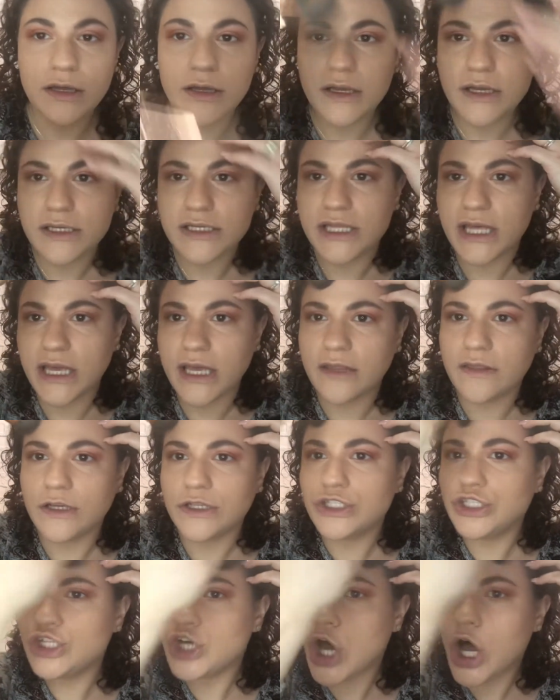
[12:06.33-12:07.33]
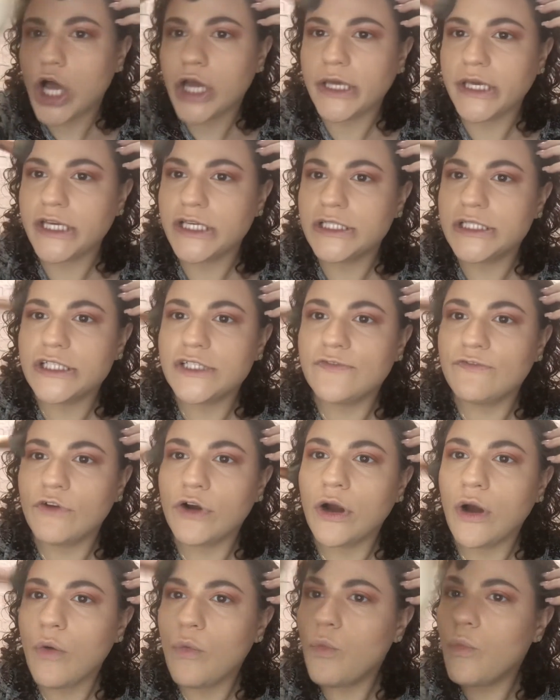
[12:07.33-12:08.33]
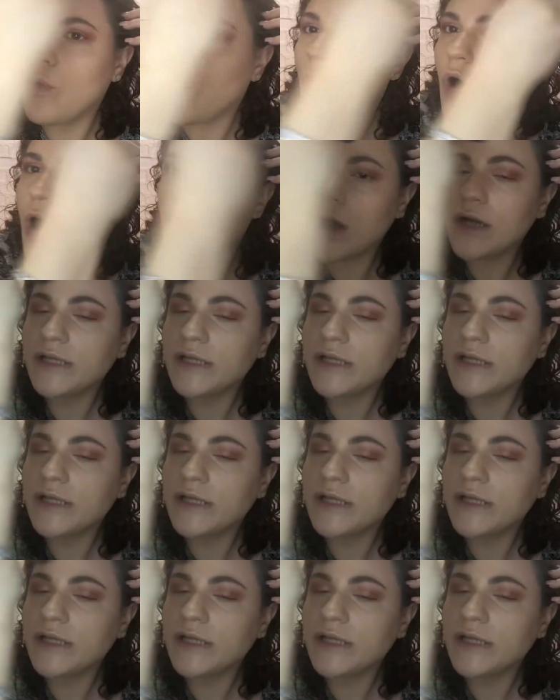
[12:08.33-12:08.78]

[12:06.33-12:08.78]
taking the doggies for a walk.